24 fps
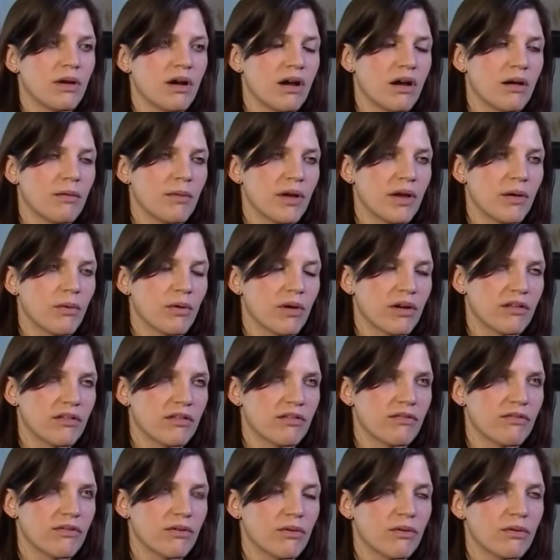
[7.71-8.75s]
I want
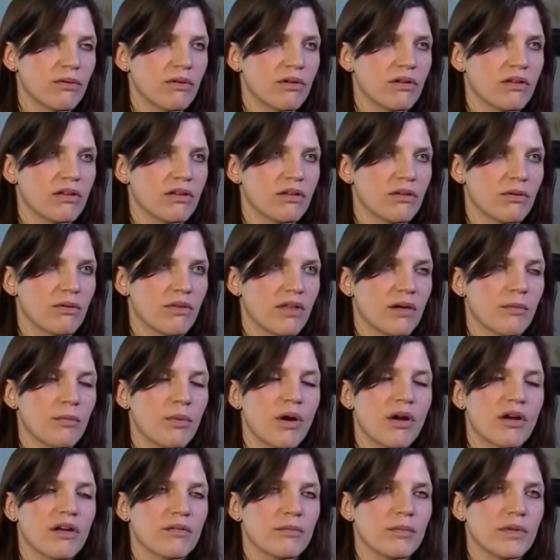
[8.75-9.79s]
to devote, that
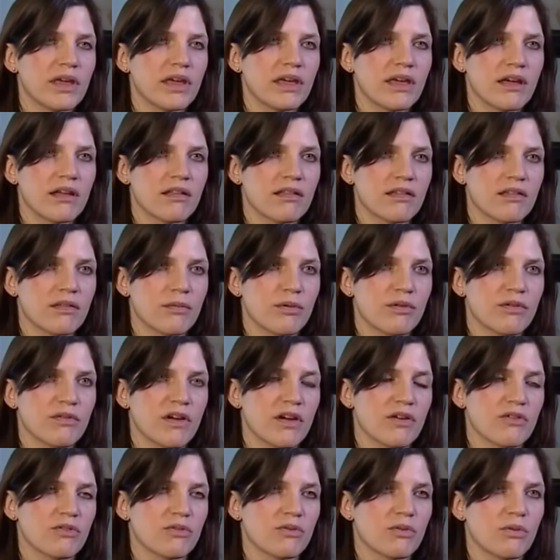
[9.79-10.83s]
part of me again to the
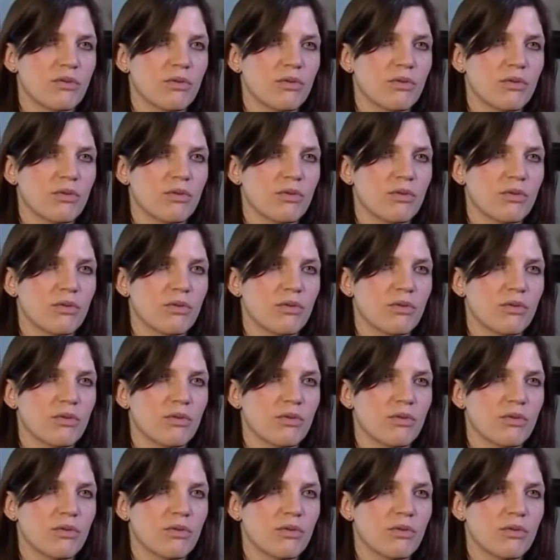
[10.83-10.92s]
professional